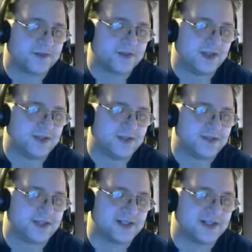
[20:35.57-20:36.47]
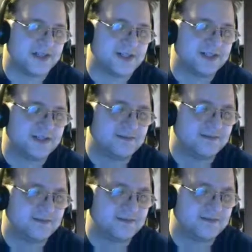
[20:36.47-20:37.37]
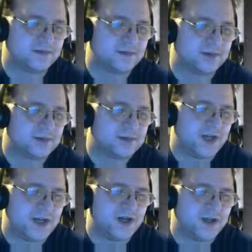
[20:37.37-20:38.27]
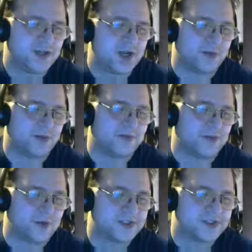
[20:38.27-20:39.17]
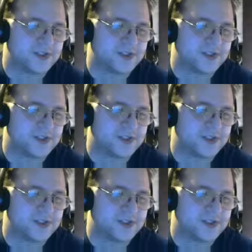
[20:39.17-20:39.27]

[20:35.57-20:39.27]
Okay, anyone upstairs got anything? I know the culprit, of course.